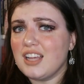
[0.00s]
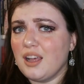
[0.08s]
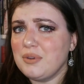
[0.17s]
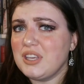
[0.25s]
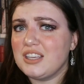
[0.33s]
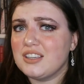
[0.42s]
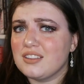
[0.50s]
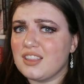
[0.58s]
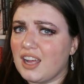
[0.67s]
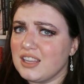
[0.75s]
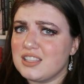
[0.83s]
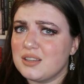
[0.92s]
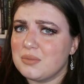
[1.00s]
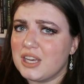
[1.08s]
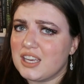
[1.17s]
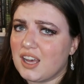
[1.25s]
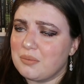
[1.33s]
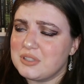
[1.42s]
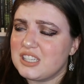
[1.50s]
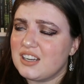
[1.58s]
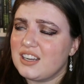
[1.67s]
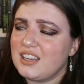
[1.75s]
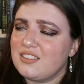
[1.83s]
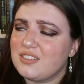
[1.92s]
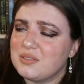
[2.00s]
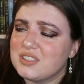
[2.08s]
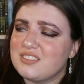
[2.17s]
Tell me your thoughts on my commentary from